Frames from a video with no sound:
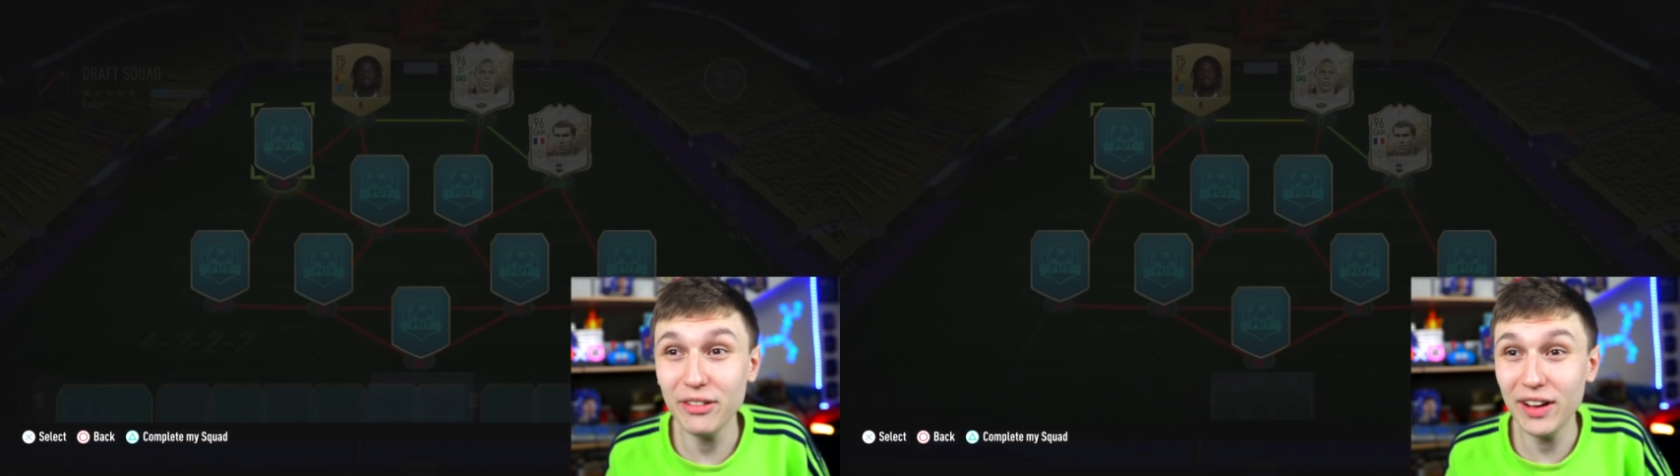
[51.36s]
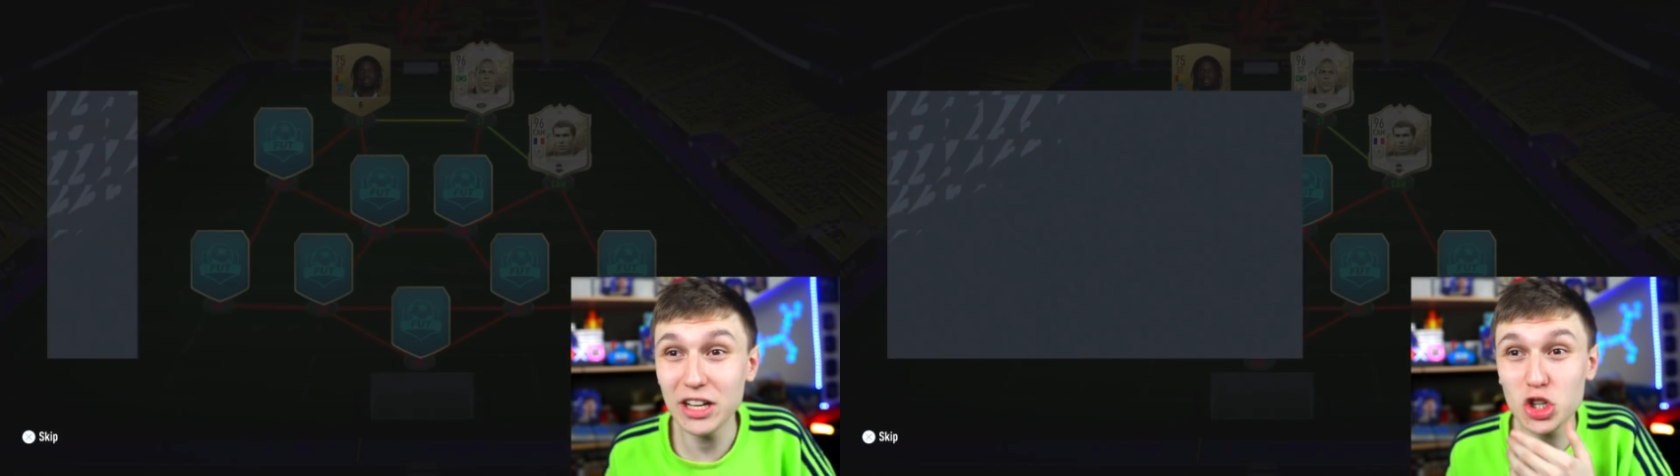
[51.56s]

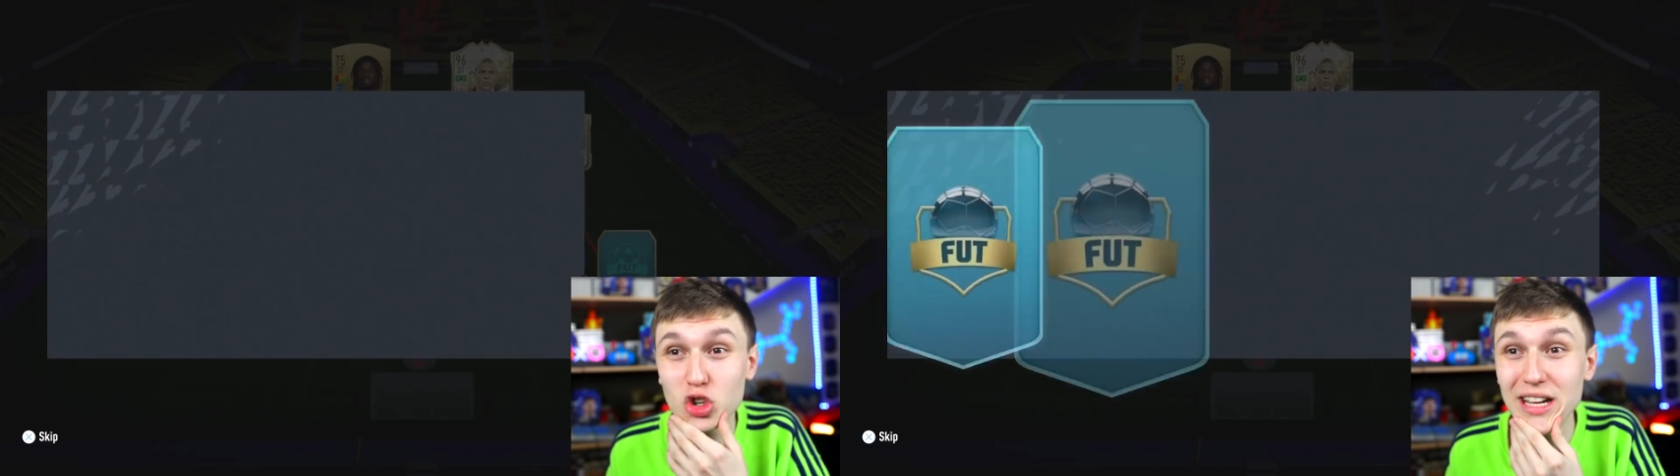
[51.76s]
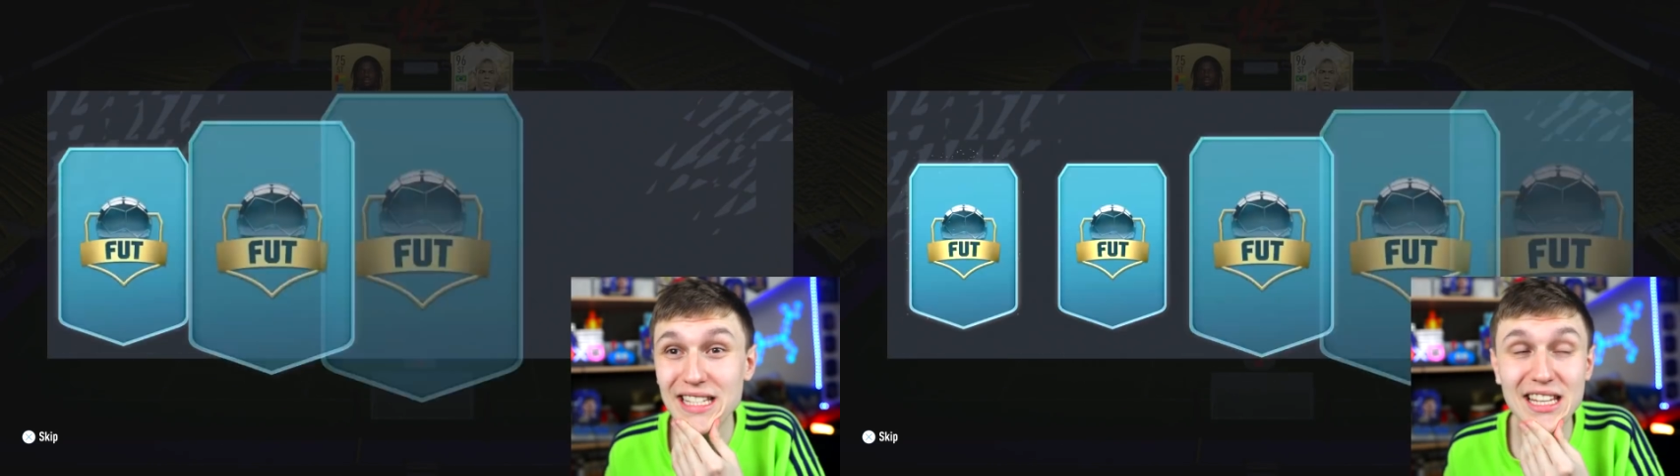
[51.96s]
I've had a
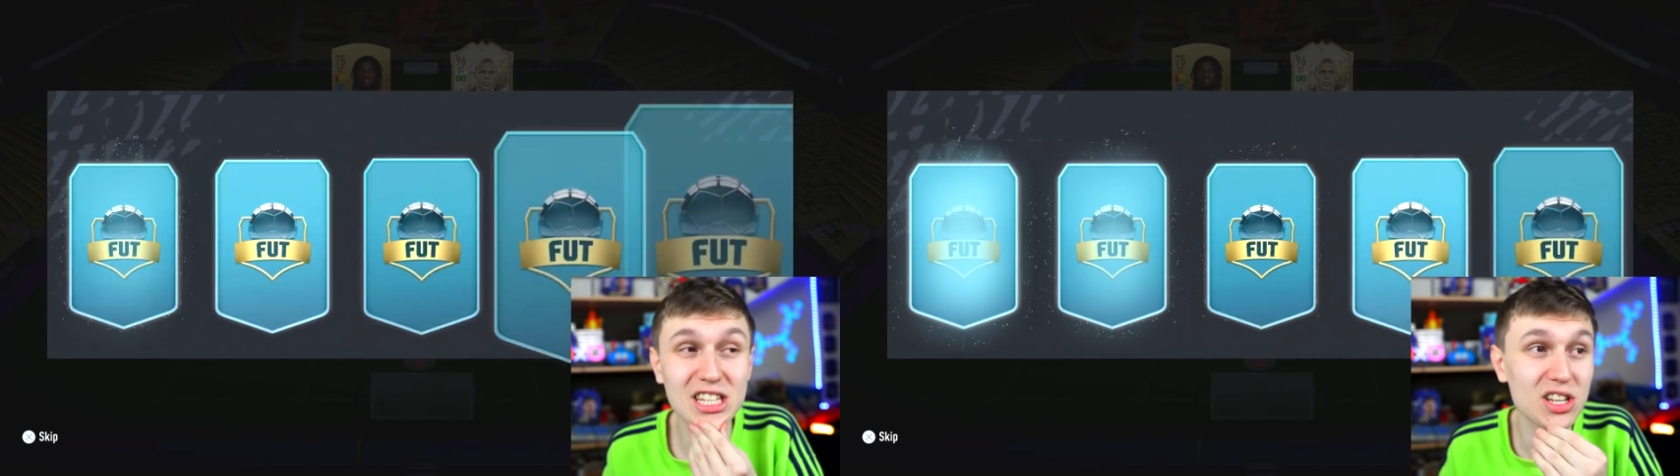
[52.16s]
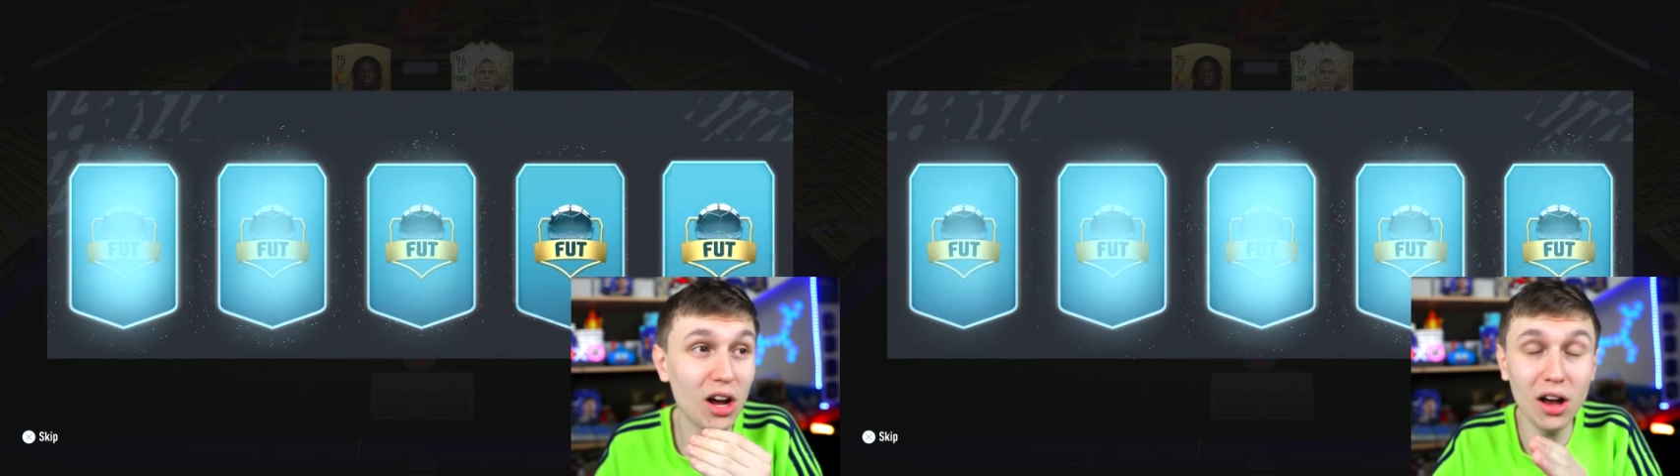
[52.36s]
crazy
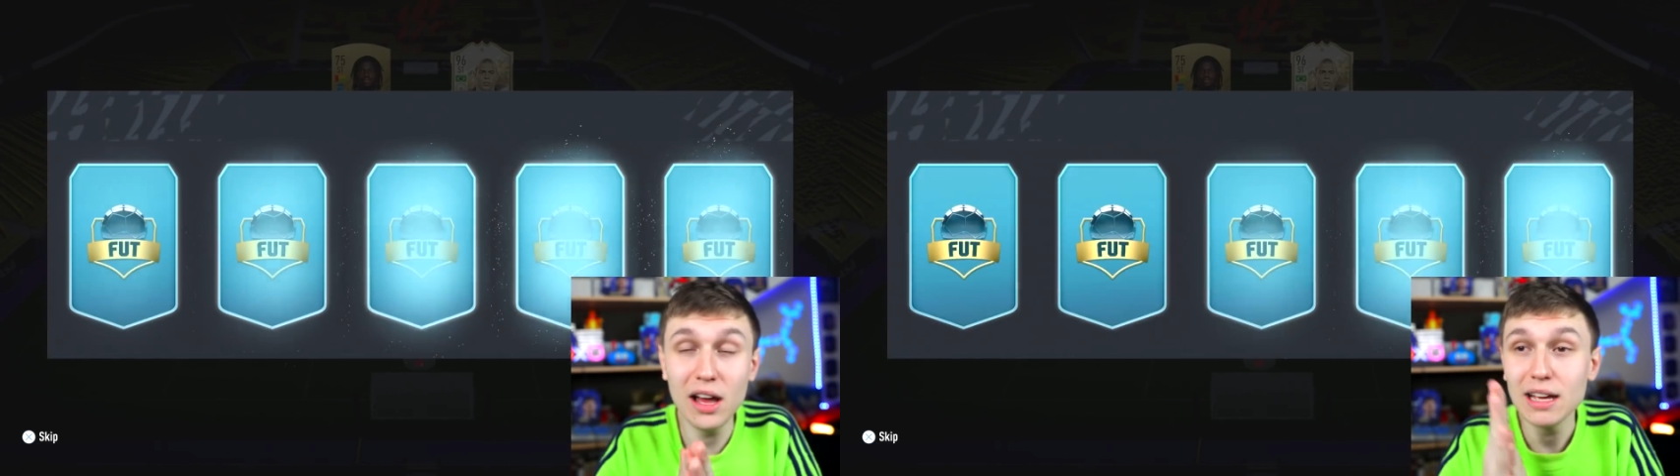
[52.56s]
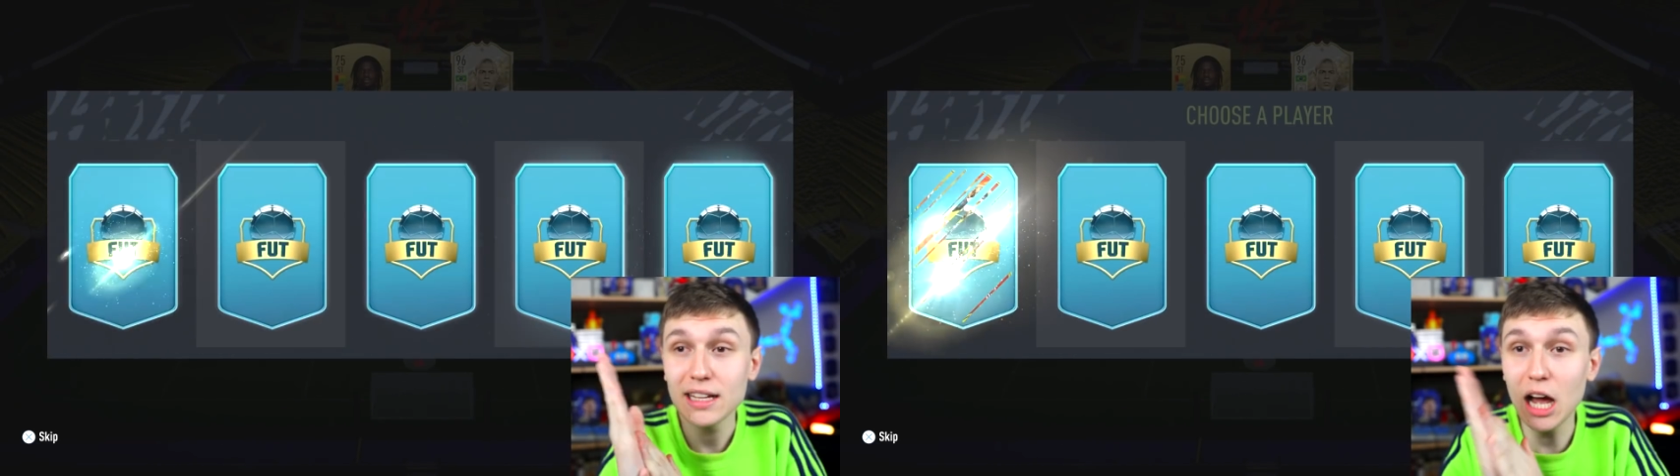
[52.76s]
start.
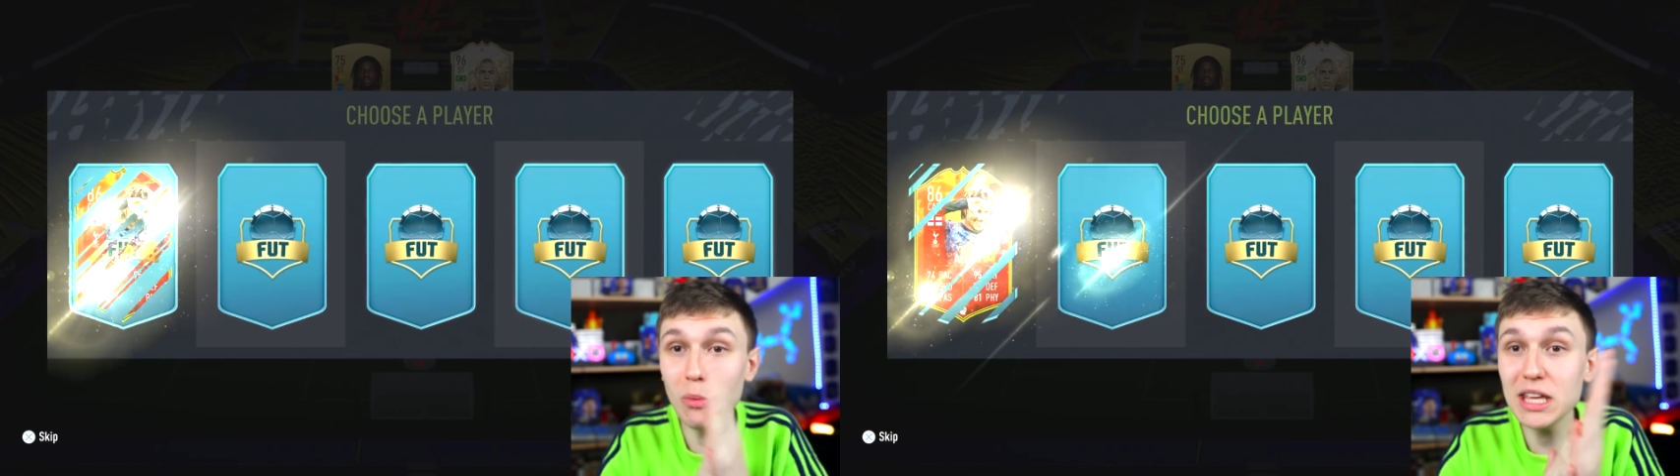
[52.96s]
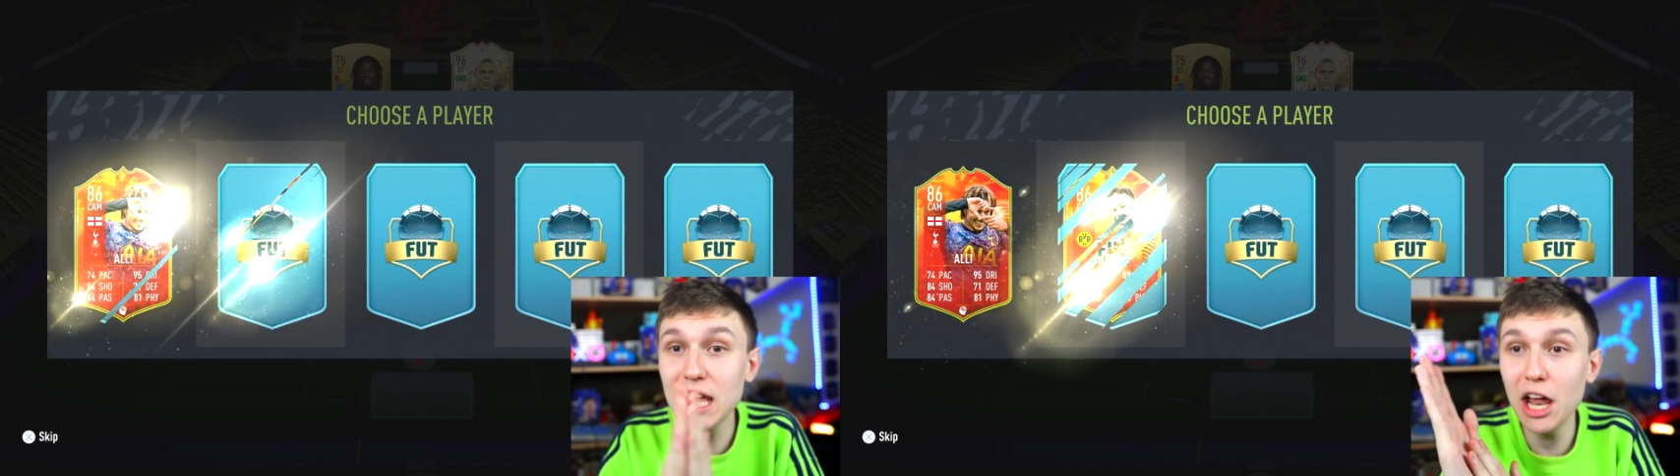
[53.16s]
Can
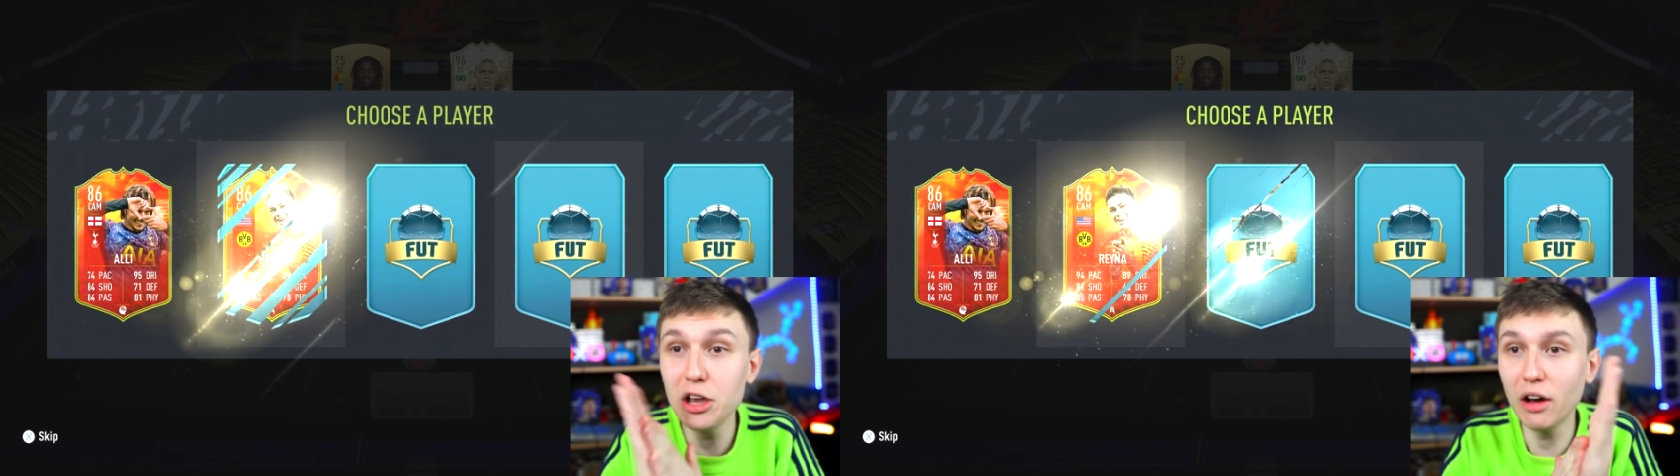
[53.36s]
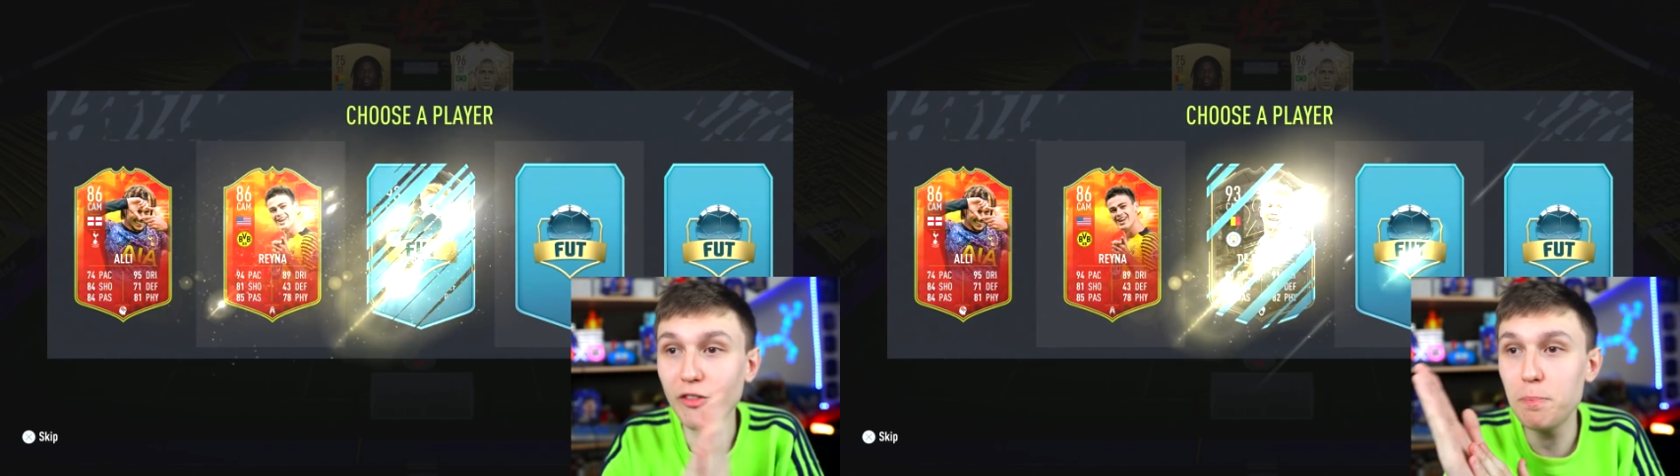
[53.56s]
we get
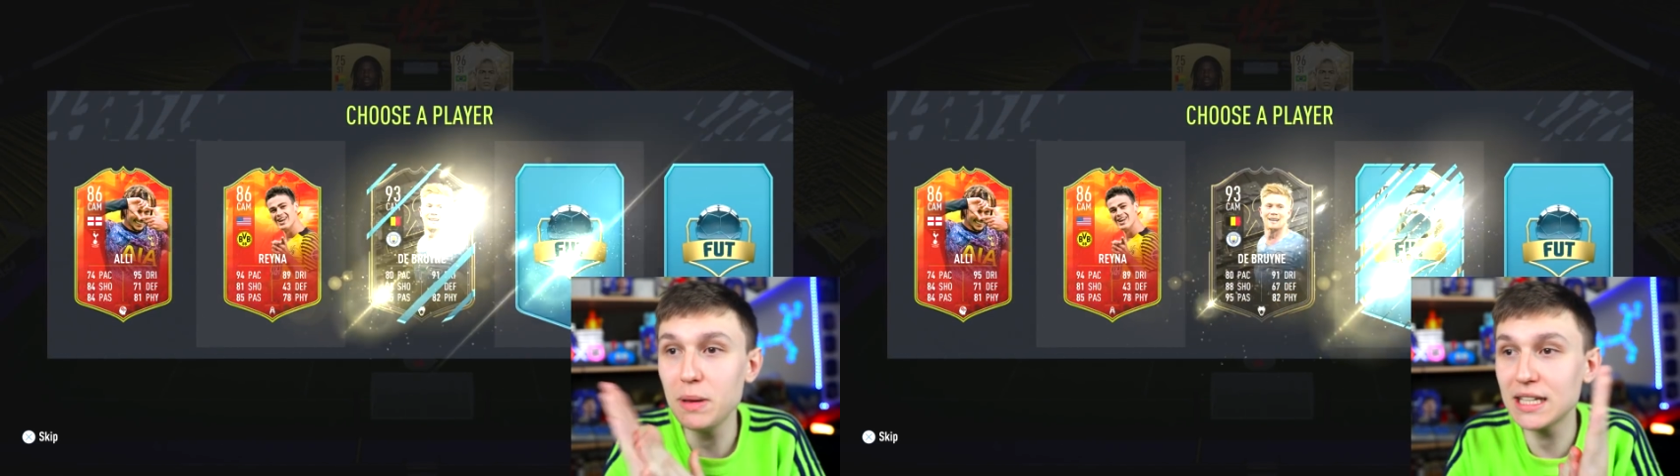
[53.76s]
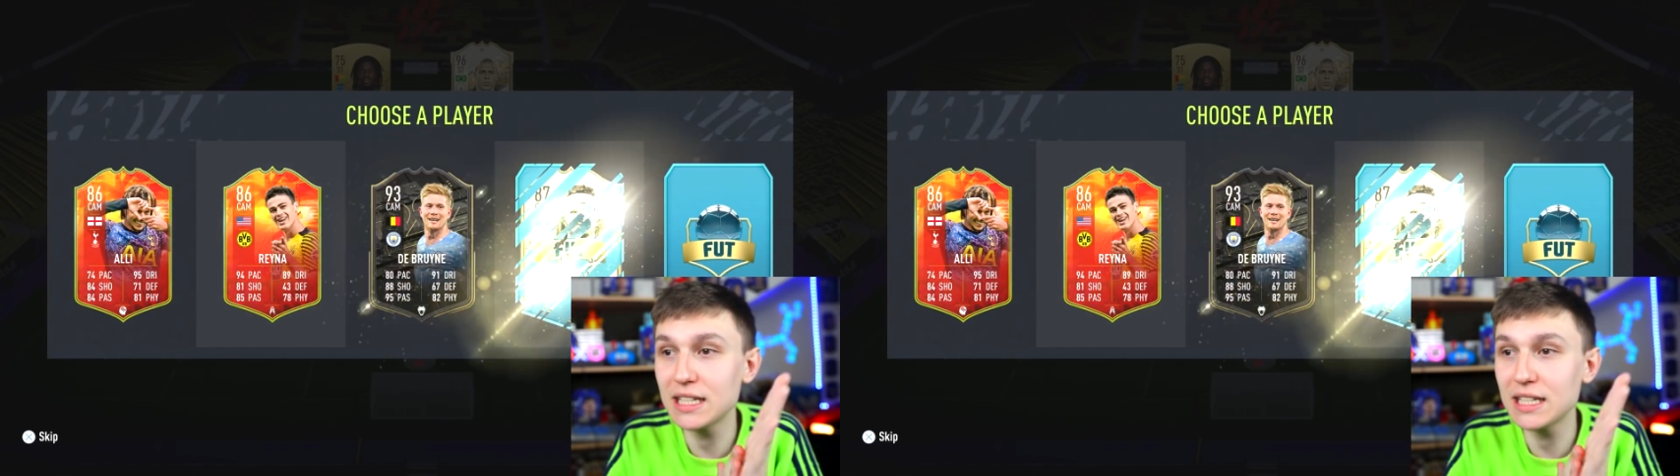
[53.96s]
another big